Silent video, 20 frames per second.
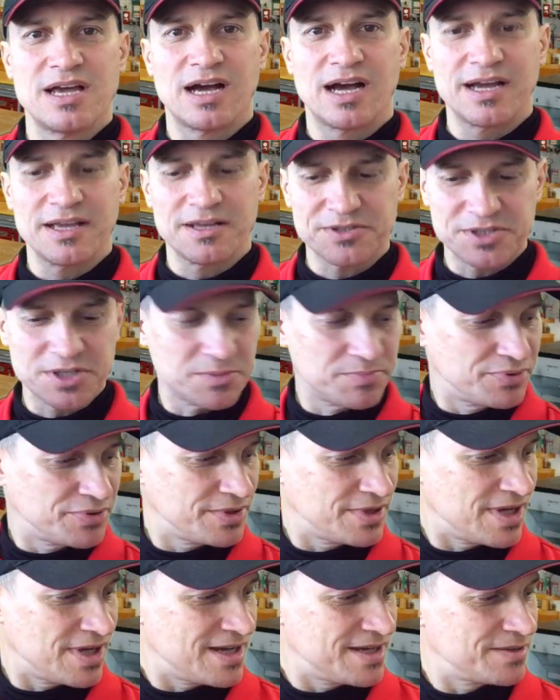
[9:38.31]
I also
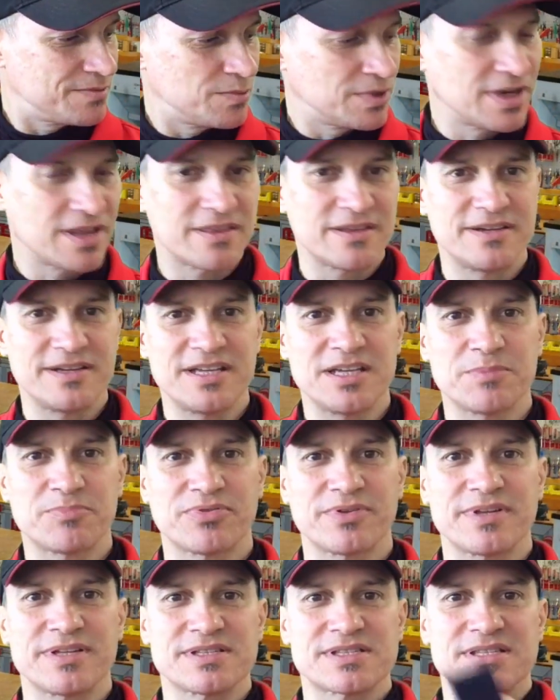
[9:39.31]
put on one of the
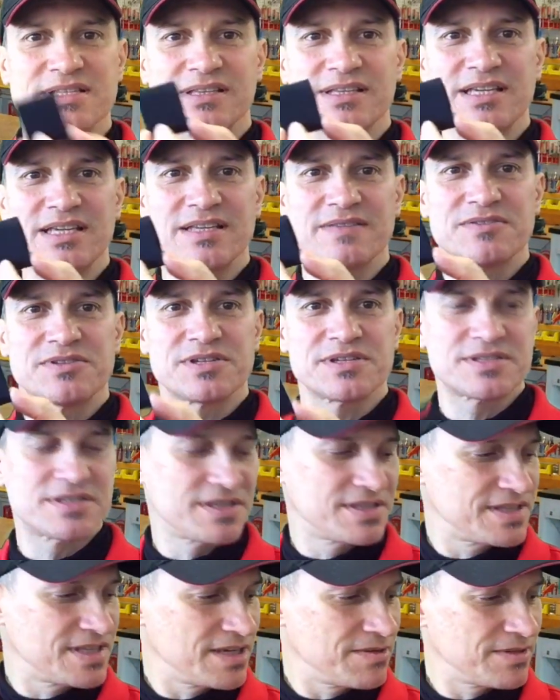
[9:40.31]
neoprene sleeves just
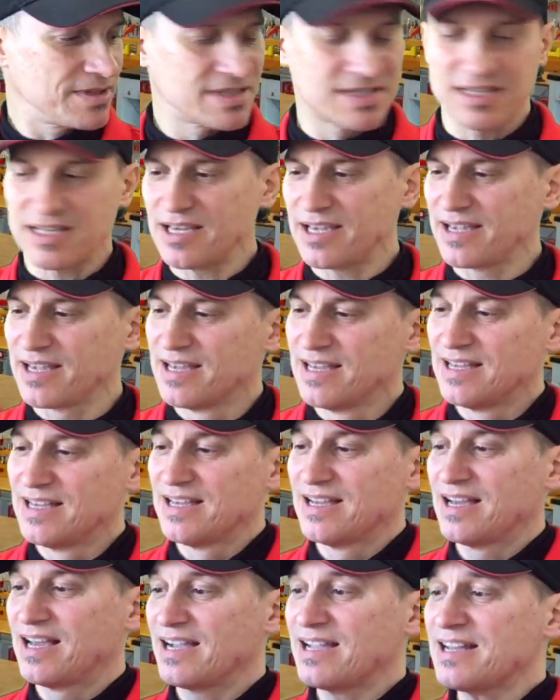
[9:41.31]
to see what it's like.
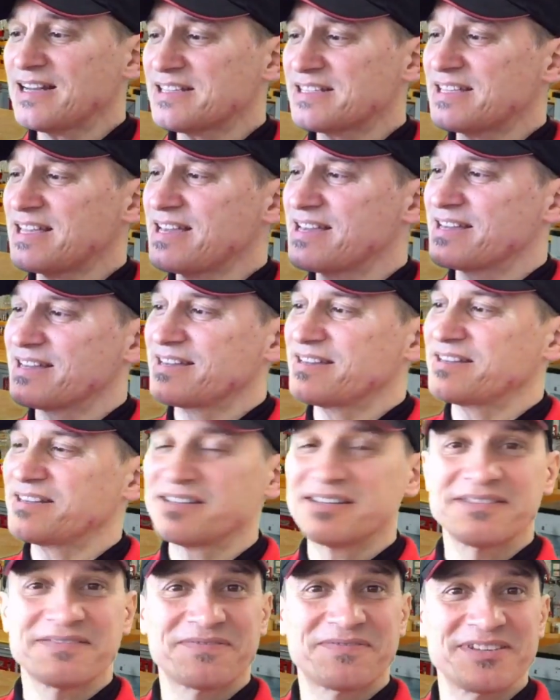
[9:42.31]
I gotta say,
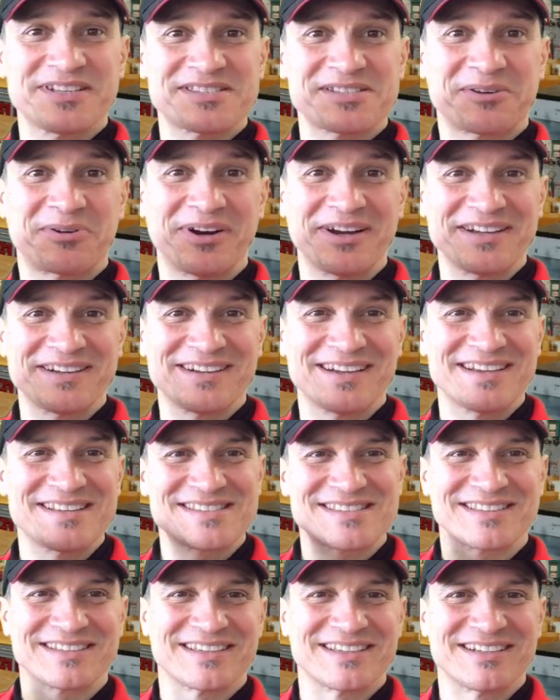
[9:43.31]
it fits quite
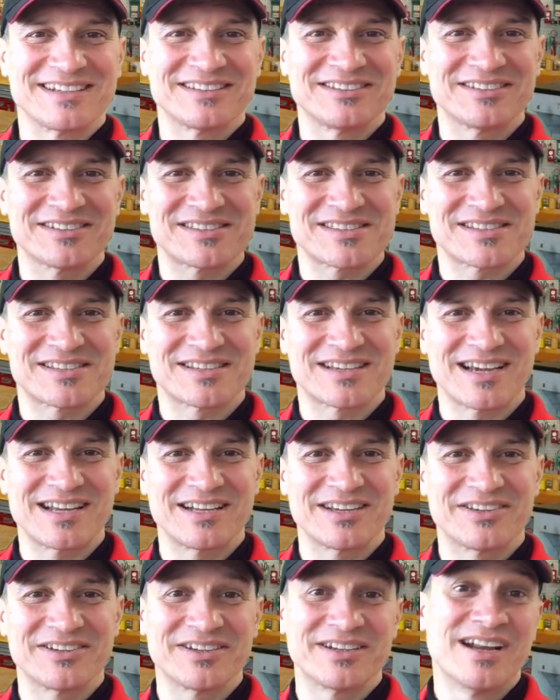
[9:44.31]
nicely and it looks kind
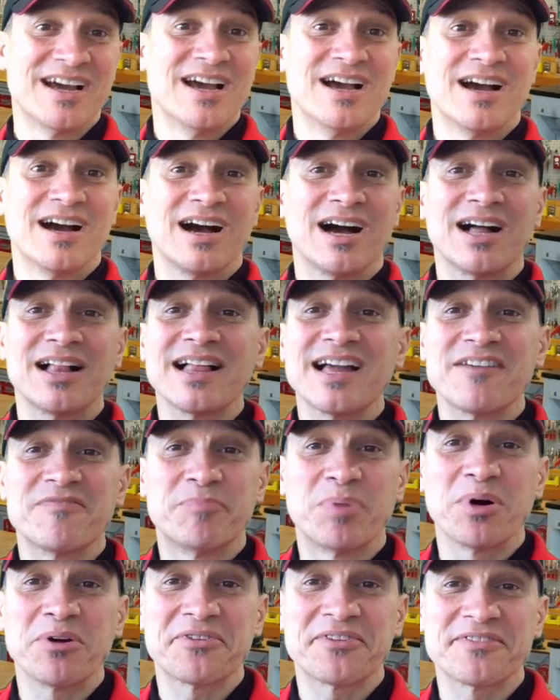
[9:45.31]
of good. I'll have
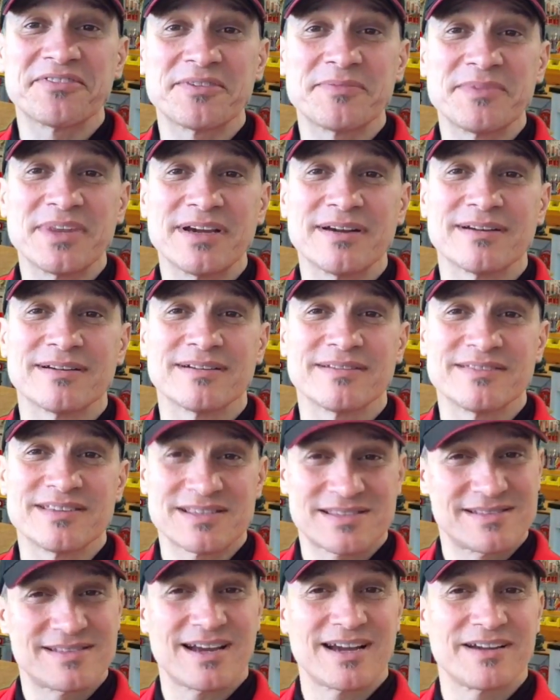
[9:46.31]
both of them there, and
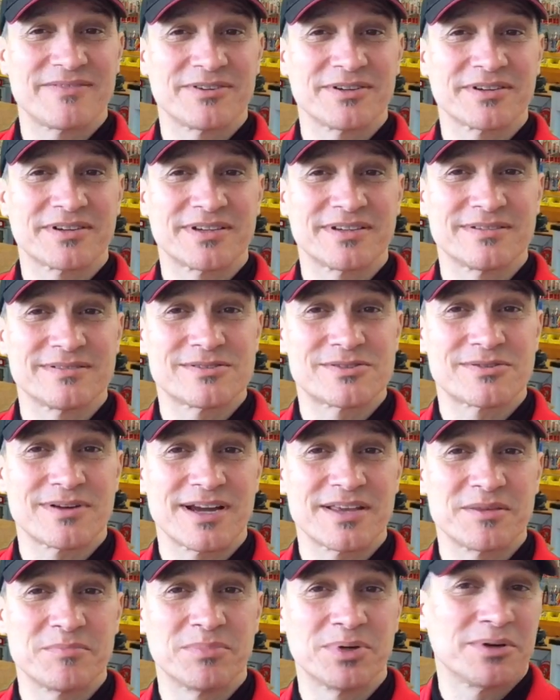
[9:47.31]
this diver can
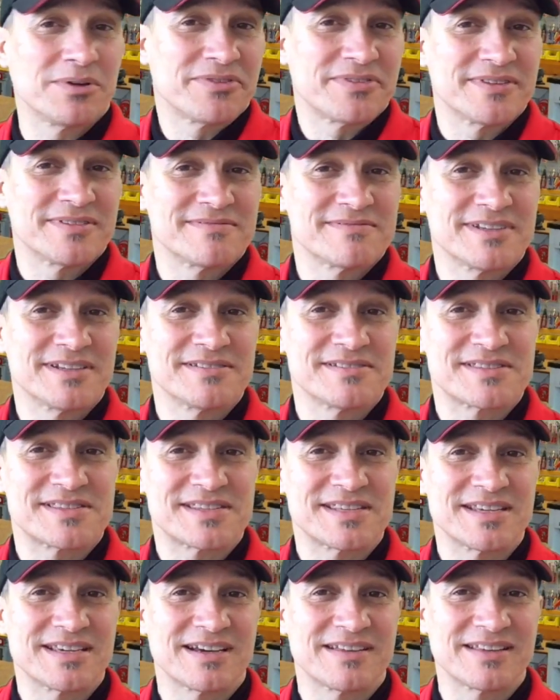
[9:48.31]
try them both and
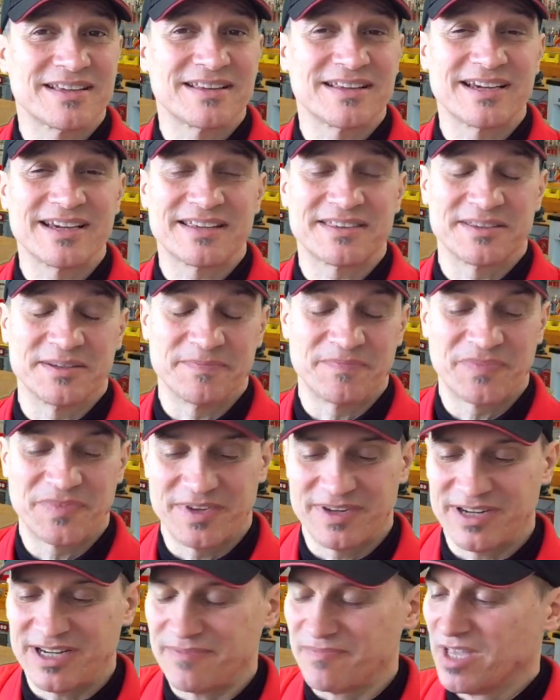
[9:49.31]
see how they like them.
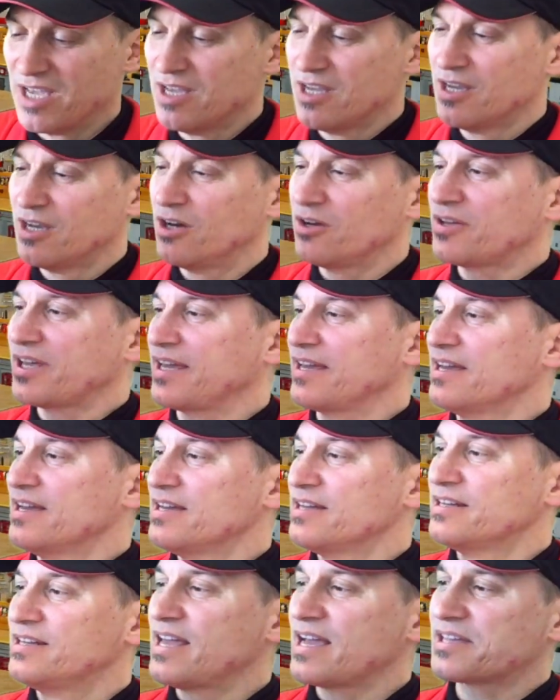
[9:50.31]
All right. Okay.
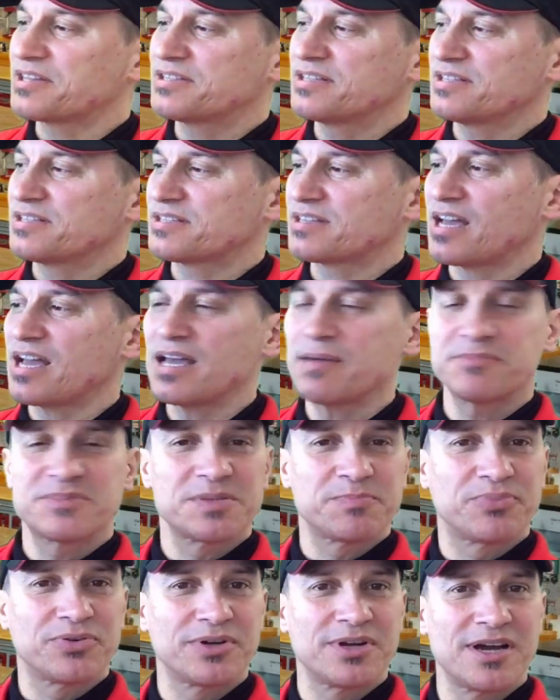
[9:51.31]
Next, it's time
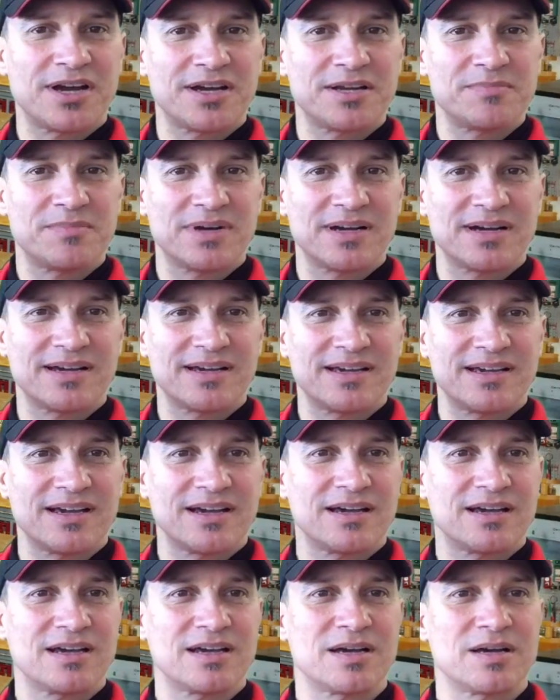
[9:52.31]
to put on
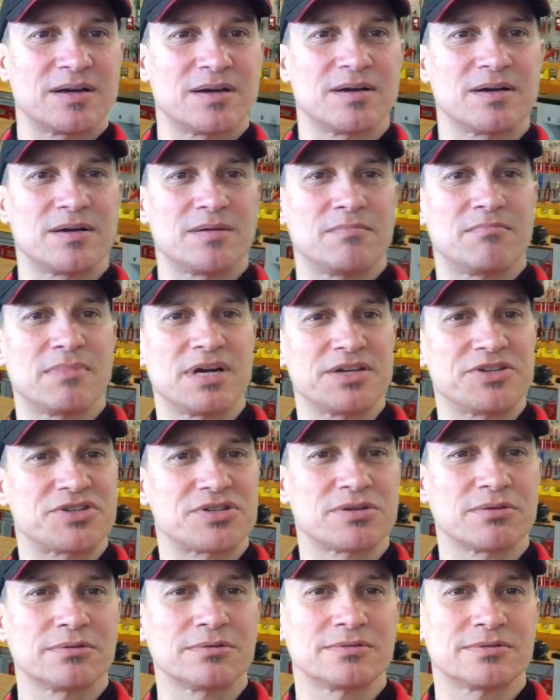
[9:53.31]
my my
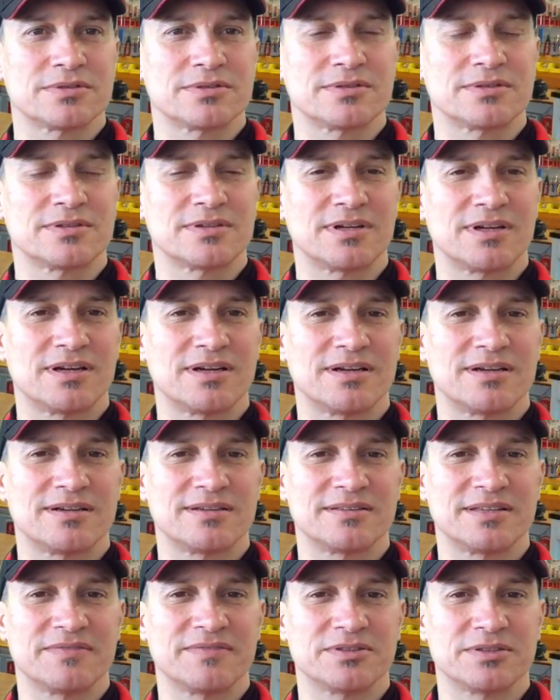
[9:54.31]
shoulder
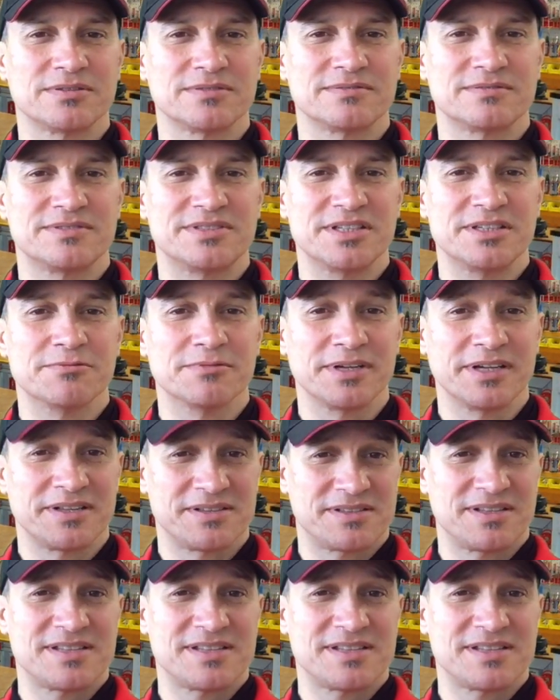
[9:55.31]
level D-rings.